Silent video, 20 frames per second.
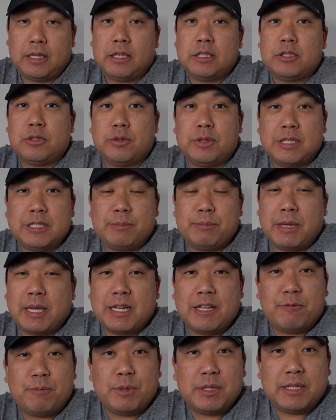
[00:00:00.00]
So this might
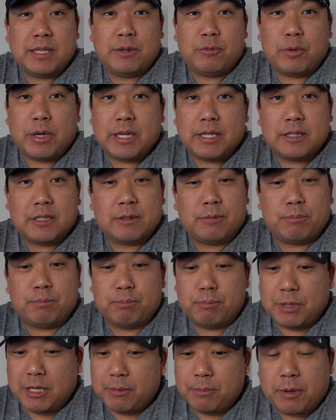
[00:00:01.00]
have been a regular
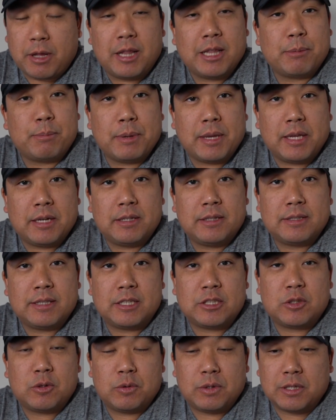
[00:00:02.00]
metabolic panel that
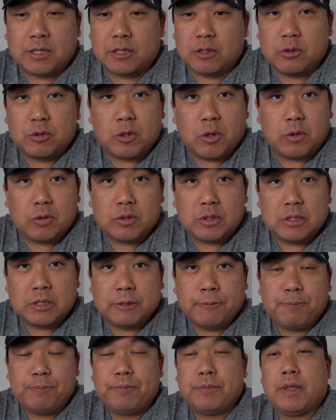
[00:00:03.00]
showed a glucose,
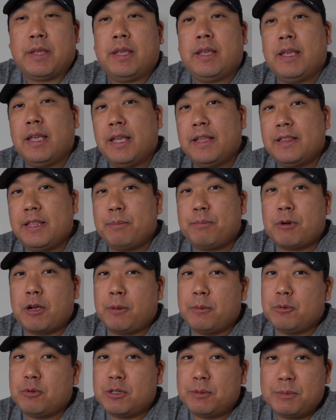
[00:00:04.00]
and they
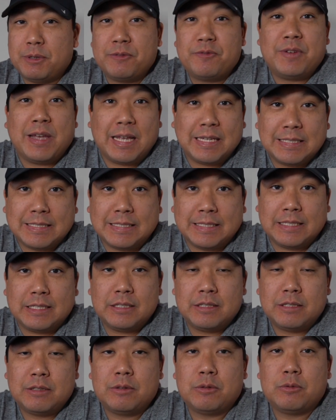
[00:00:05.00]
probably would have been
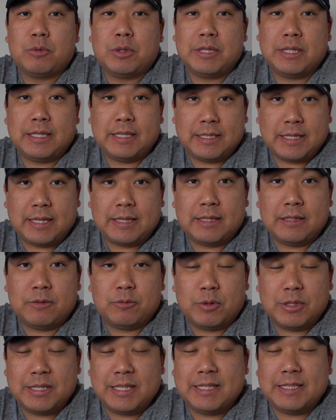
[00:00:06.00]
fasting when they
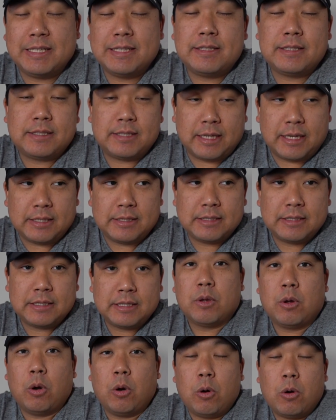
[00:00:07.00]
did the test,
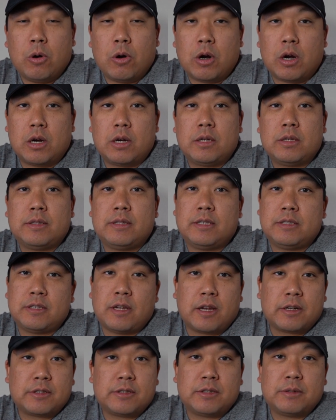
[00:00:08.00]
or their
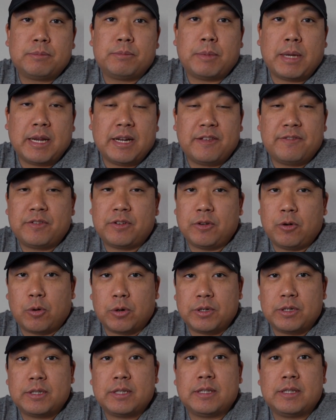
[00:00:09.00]
doctor might have
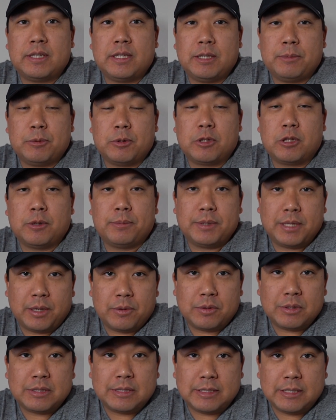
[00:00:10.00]
ordered a hemoglobin
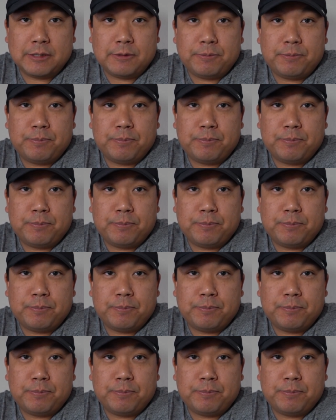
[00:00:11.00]
A1C.